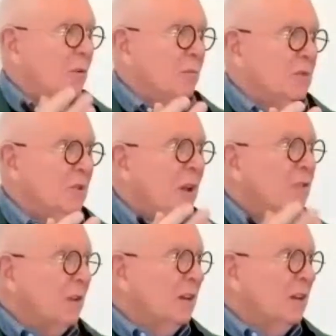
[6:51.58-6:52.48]
terms, you
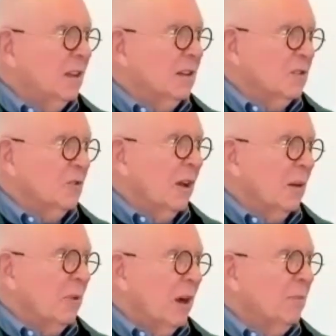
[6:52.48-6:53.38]
have to acknowledge that you've
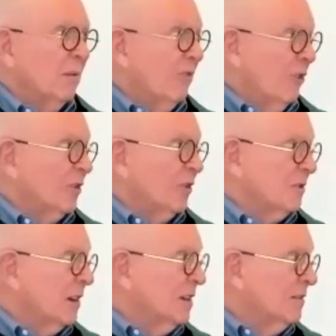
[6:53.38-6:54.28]
got a problem
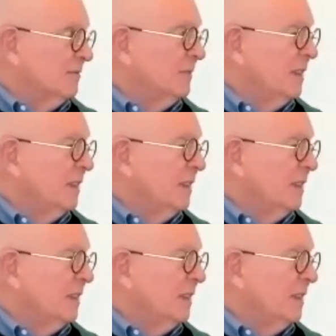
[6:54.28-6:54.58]
first, right?